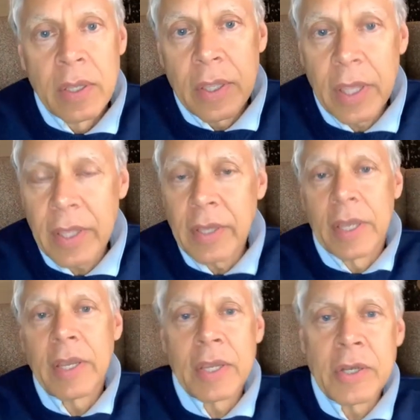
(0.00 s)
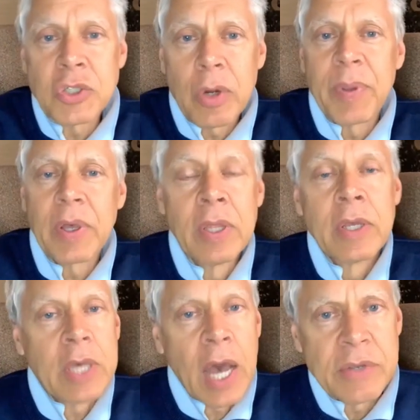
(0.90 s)
It, it, here's your appeal.
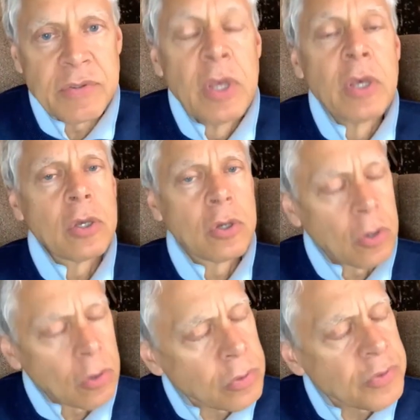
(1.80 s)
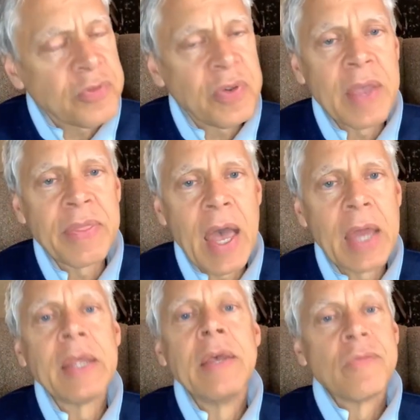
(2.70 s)
Guys, girls find
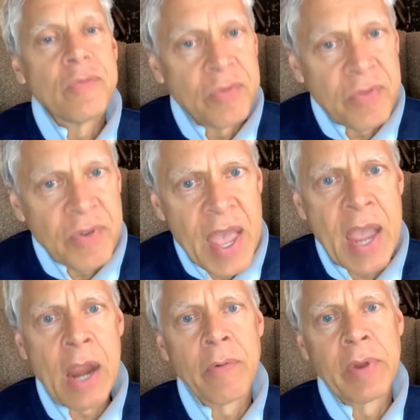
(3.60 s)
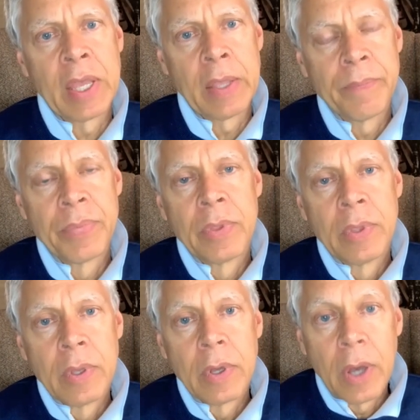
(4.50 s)
that very
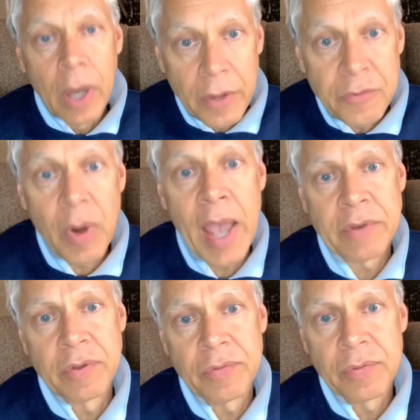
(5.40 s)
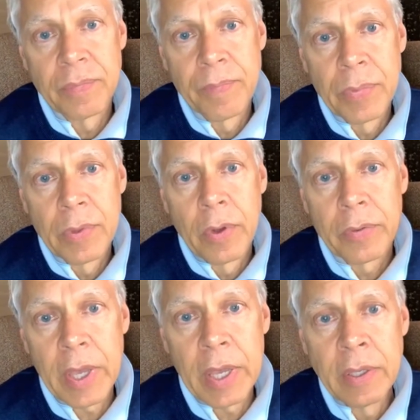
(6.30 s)
attractive.
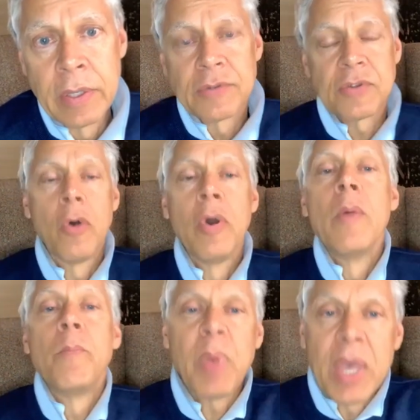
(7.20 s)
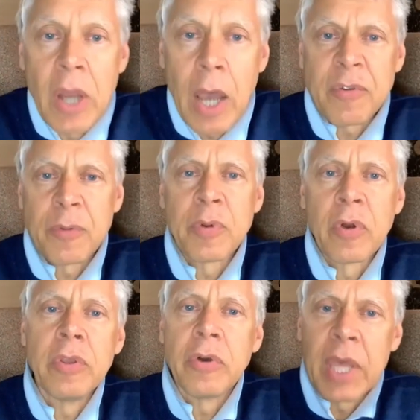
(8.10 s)
Okay? So be an
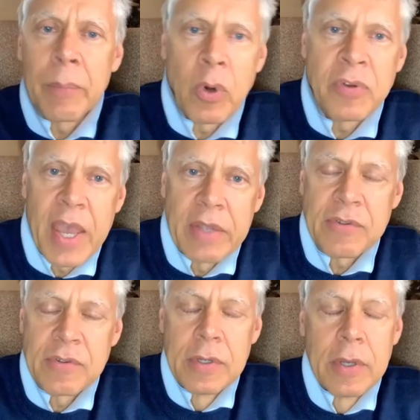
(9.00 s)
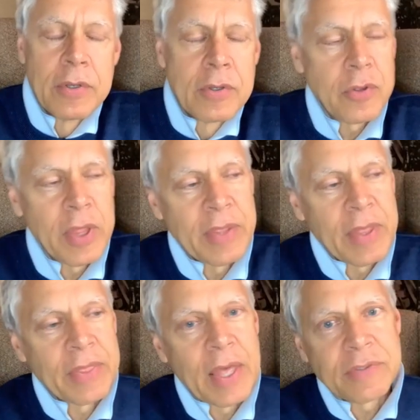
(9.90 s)
entrepreneur, you'll get more dates. So that,
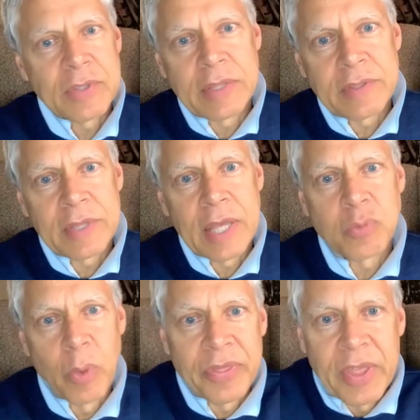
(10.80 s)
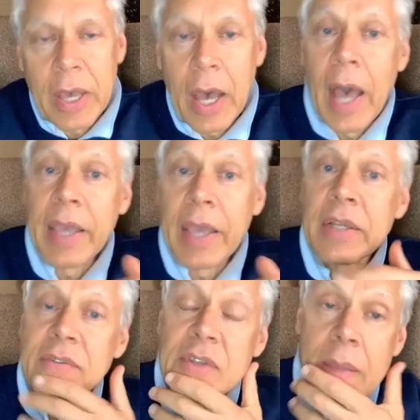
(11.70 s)
that, that, that, that's one thing I
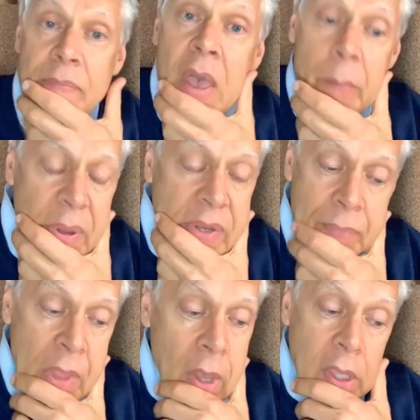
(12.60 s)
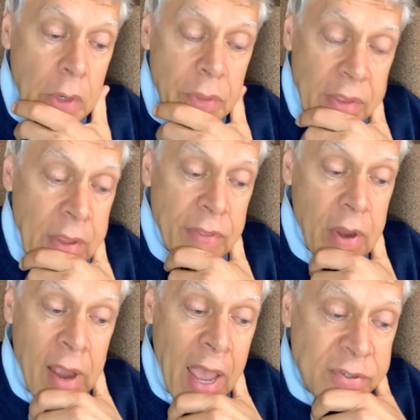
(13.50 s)
can say. But you know, that
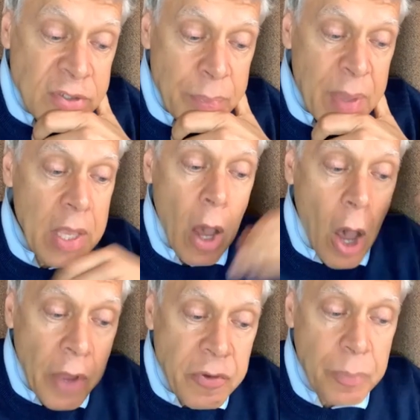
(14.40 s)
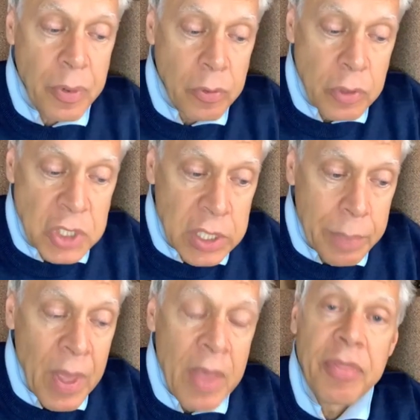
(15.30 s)
there has to be entrepreneurship
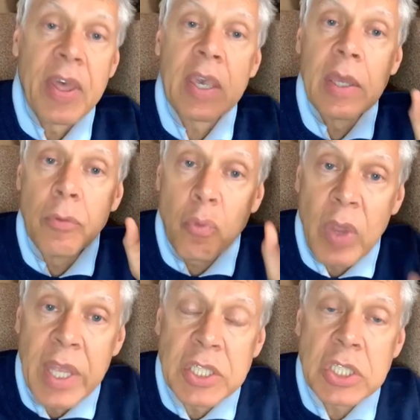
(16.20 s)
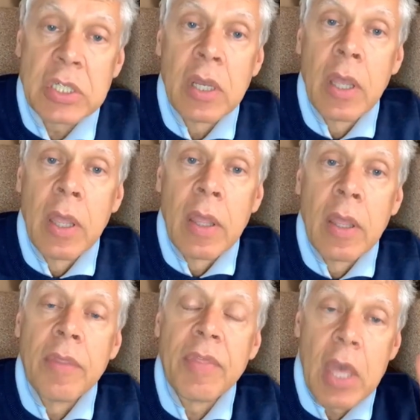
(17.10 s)
that can reach
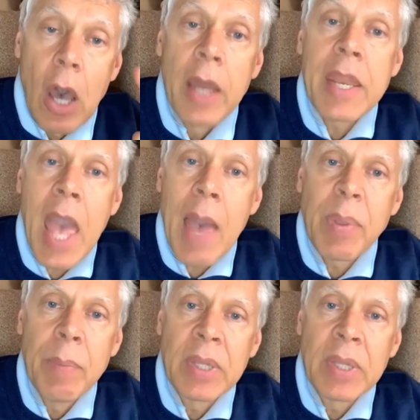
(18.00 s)
the unhappy